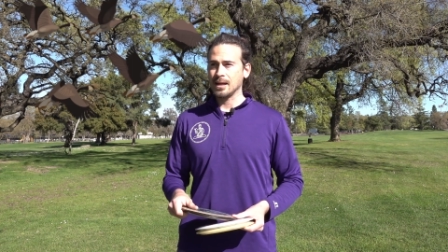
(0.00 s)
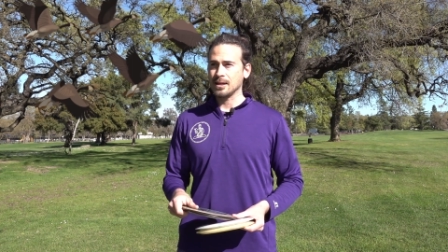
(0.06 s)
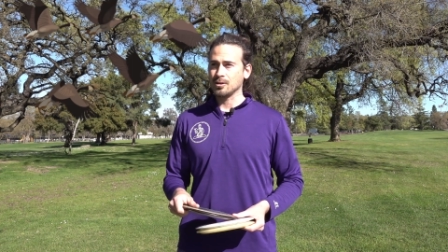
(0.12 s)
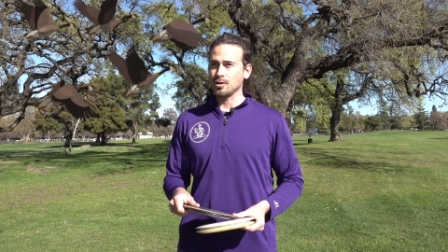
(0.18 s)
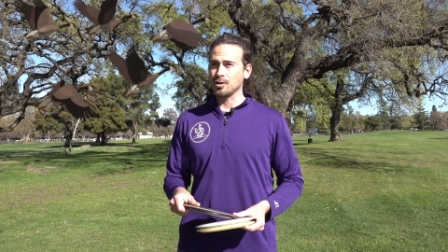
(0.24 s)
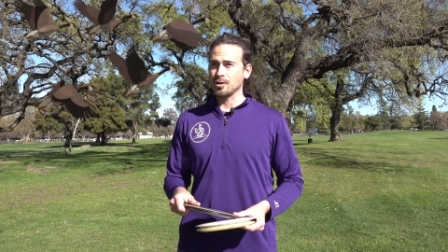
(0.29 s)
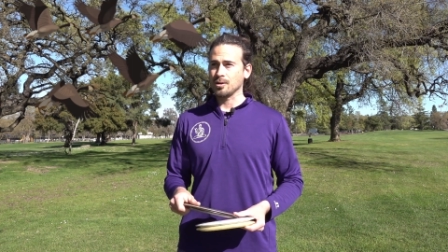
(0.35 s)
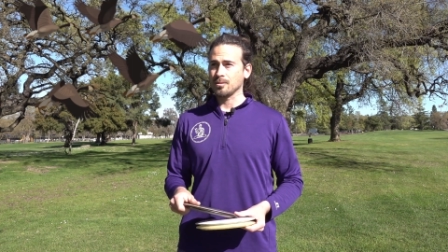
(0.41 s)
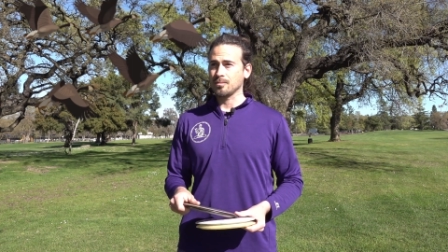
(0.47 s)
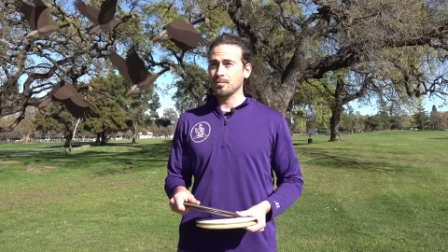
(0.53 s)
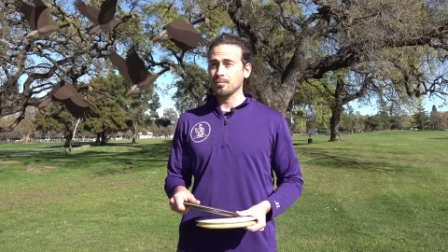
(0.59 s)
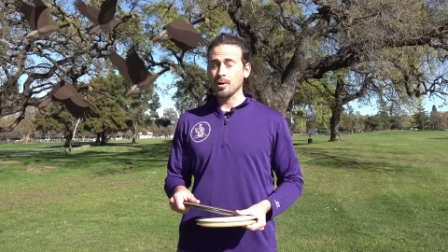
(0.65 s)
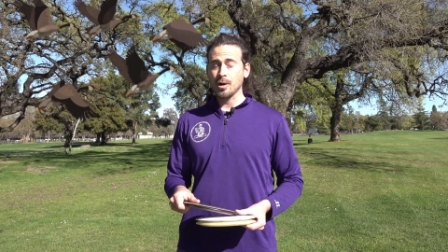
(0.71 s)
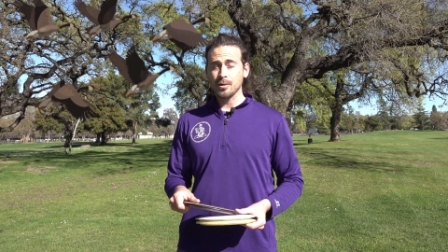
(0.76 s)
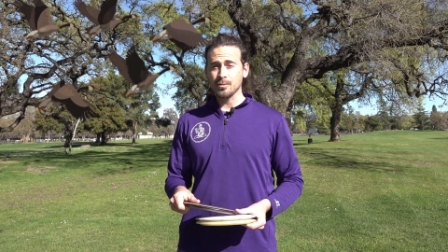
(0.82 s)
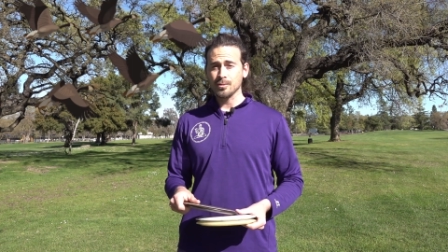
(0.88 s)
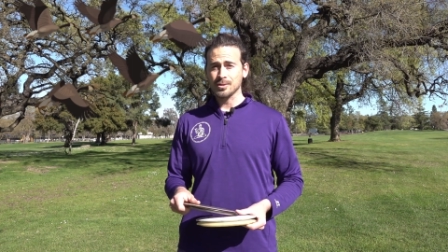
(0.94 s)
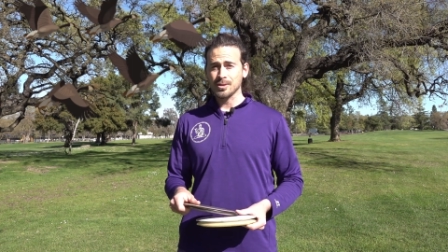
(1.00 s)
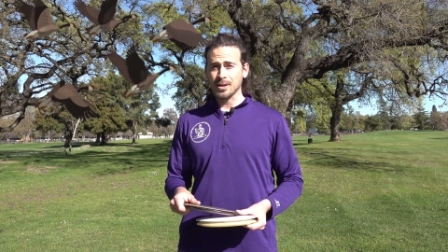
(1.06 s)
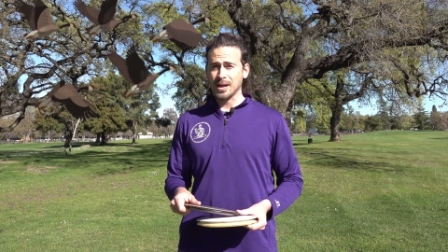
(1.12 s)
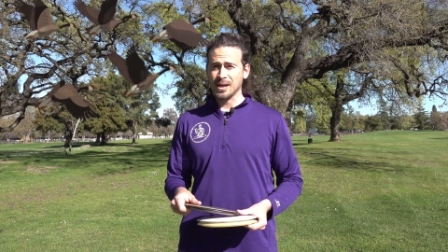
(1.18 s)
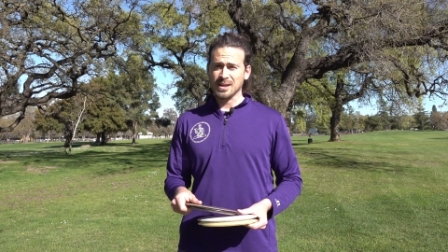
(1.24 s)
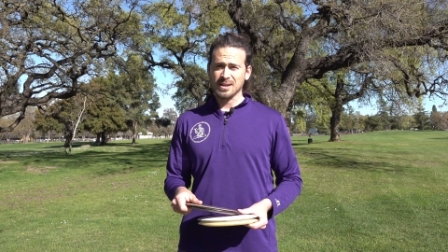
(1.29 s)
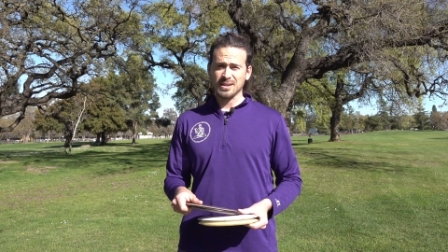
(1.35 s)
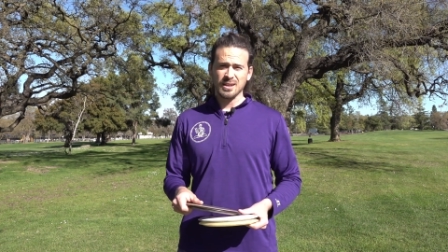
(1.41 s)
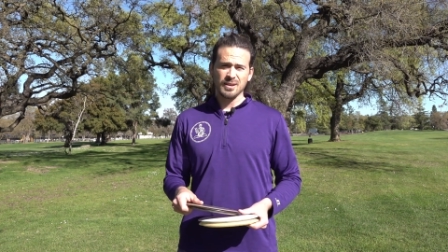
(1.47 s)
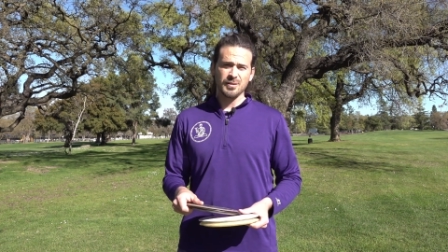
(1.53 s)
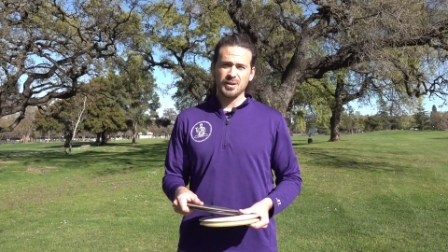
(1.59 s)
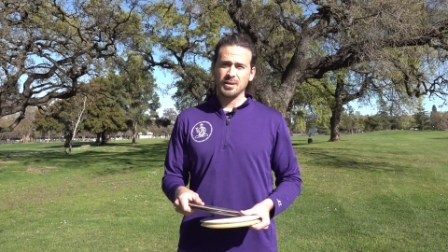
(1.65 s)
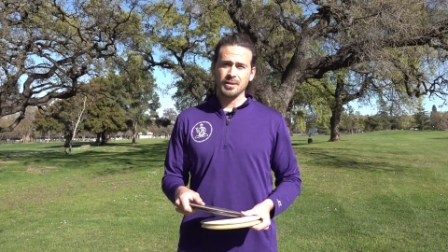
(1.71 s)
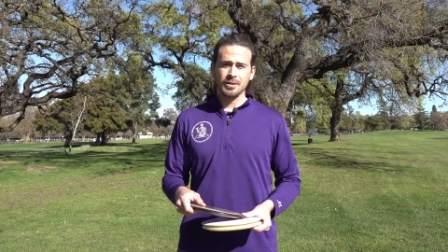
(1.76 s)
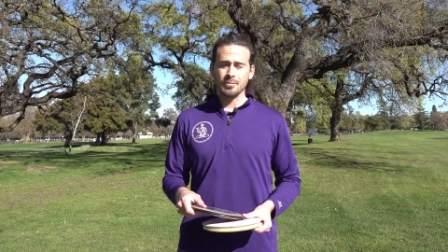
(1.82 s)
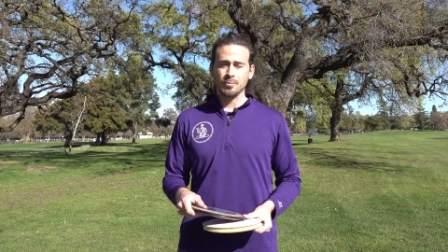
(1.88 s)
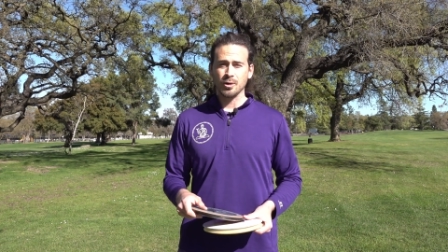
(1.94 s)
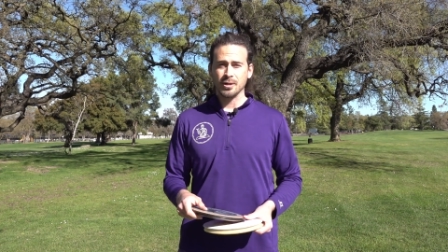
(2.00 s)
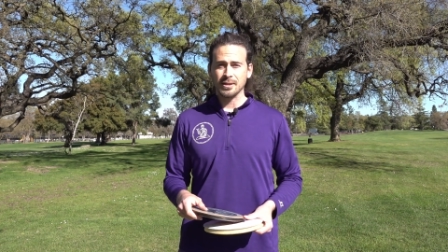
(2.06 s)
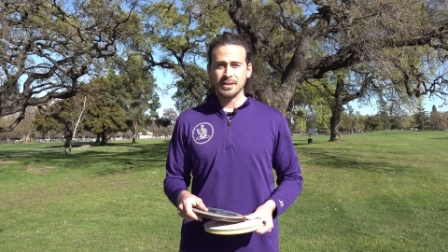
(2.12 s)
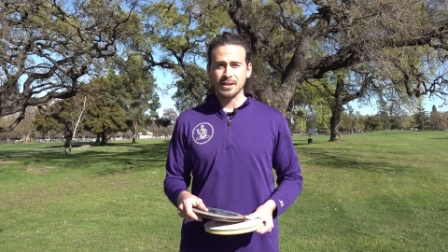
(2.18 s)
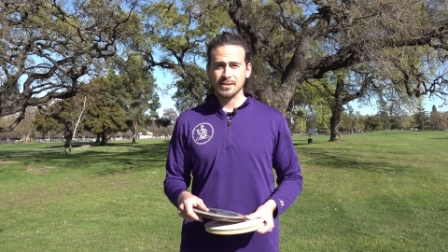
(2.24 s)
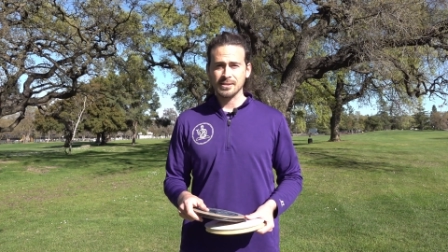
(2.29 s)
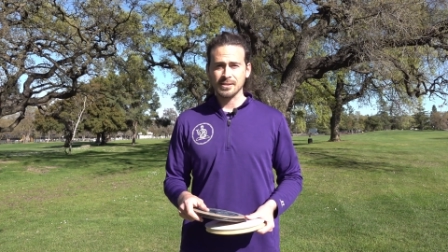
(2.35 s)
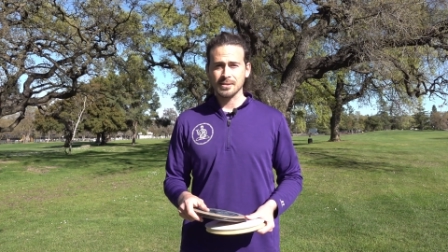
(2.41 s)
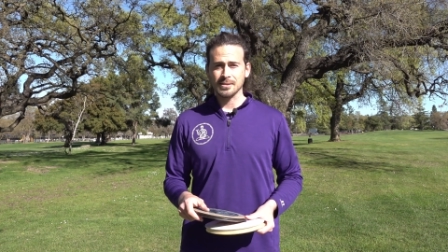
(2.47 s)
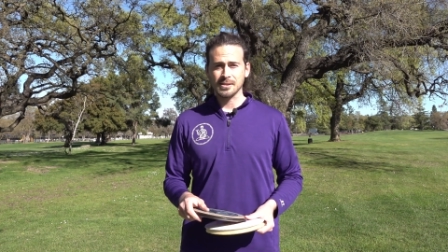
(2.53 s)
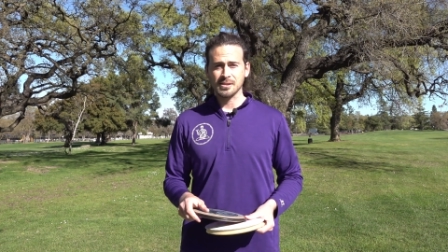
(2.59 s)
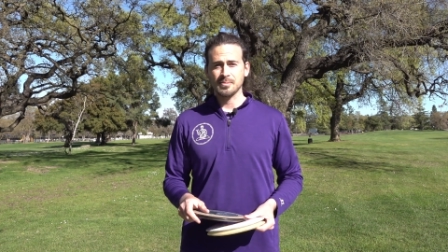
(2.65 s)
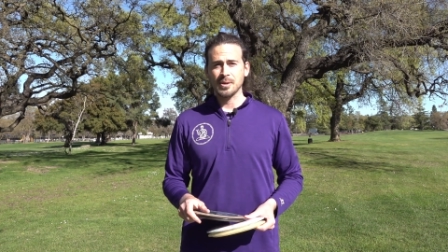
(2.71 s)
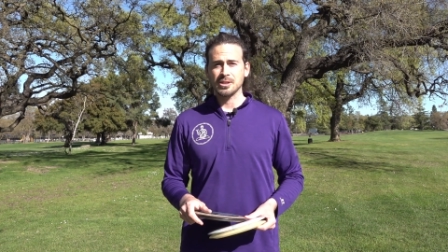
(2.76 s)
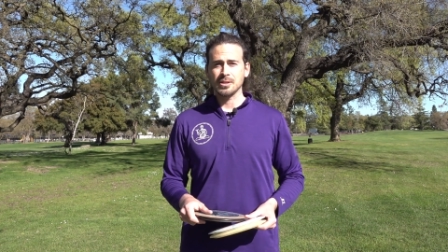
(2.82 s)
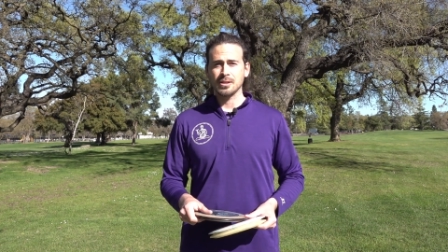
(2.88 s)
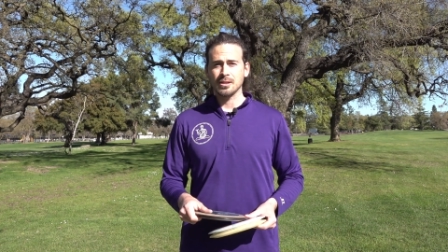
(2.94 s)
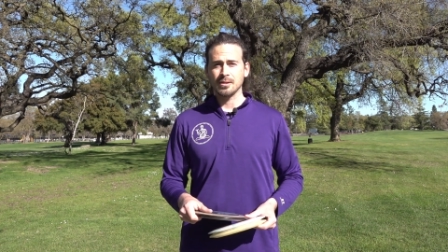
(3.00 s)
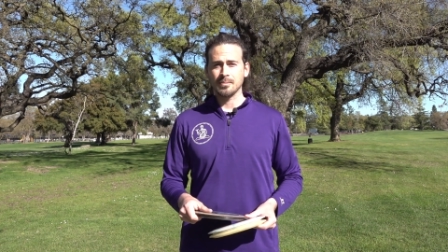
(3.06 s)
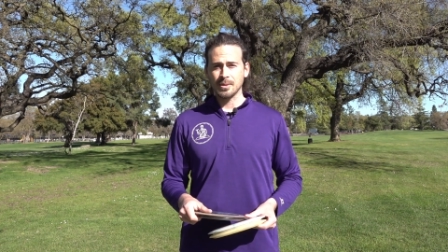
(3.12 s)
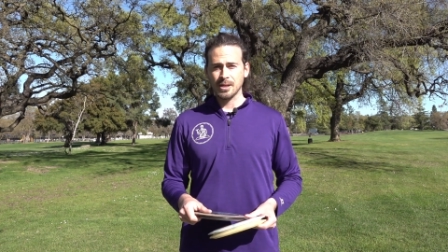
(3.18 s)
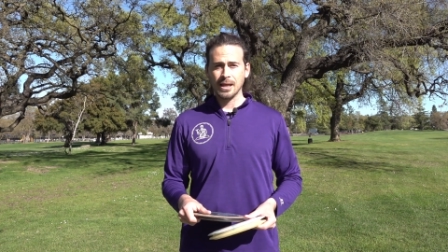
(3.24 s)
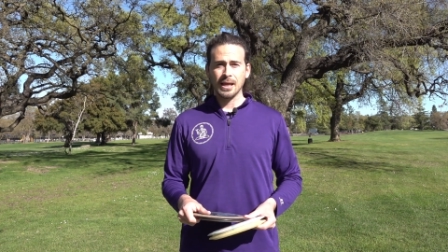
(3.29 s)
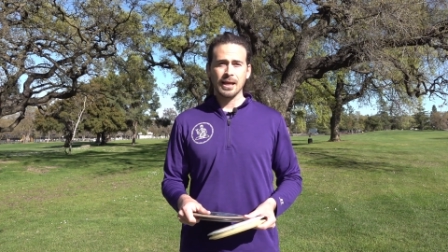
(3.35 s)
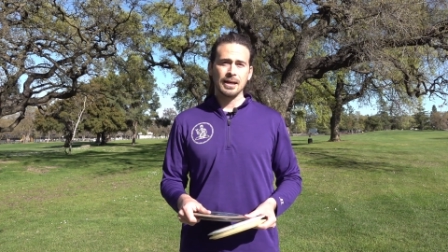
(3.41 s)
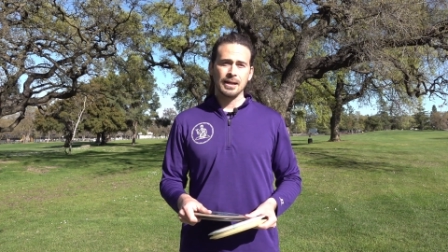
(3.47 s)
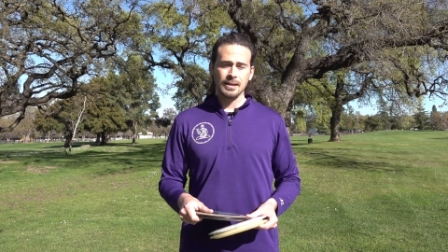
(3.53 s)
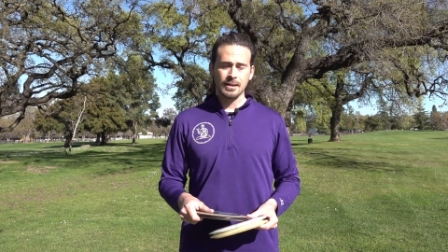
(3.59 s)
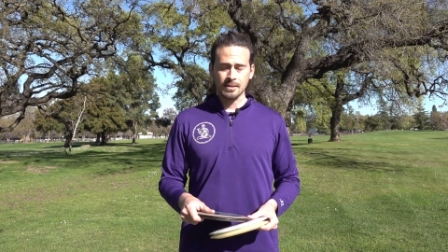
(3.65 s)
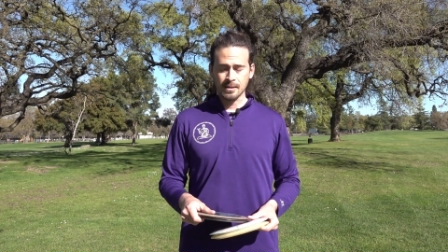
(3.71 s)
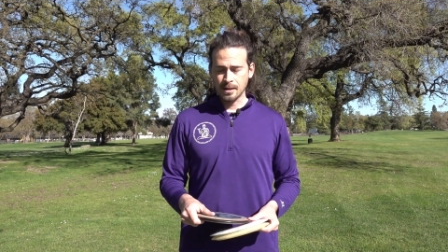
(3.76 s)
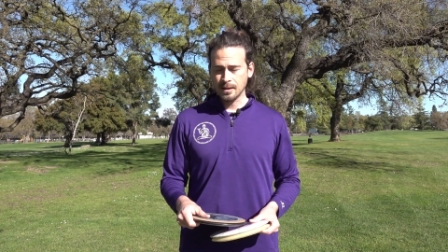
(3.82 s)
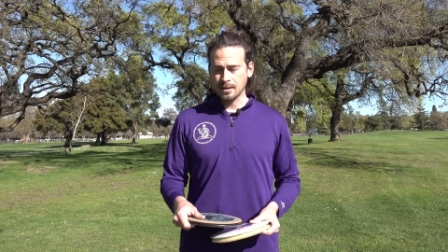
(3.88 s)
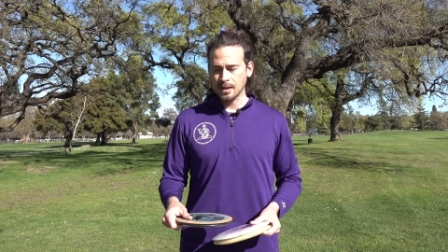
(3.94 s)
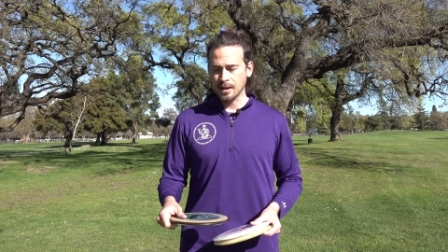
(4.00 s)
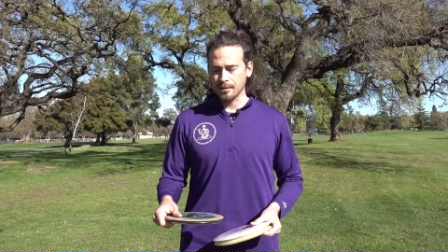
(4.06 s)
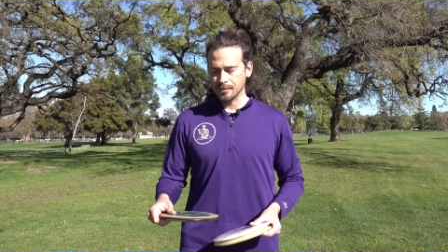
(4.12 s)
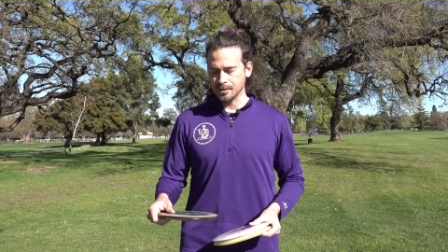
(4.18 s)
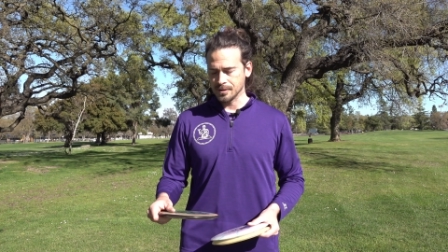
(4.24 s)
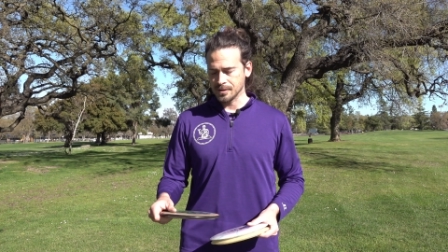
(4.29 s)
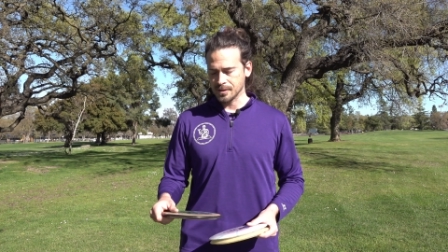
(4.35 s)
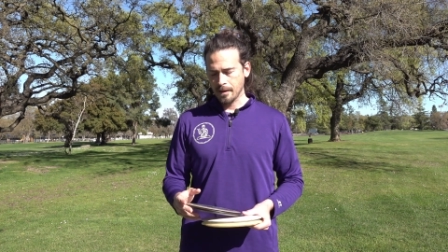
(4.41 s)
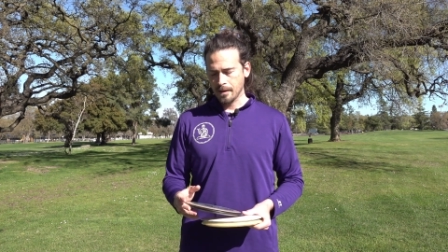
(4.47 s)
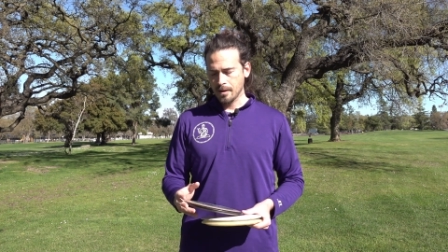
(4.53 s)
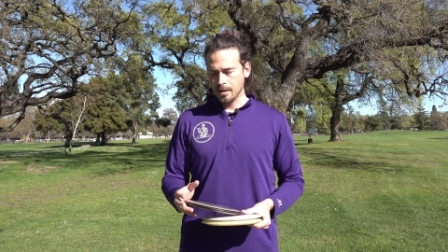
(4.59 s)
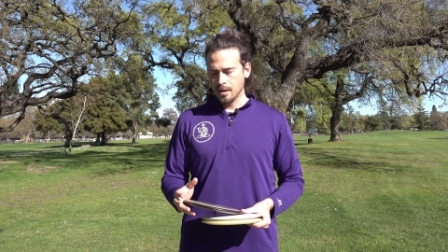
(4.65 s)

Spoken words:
in your throws and even a little more distance, especially in the beginning levels.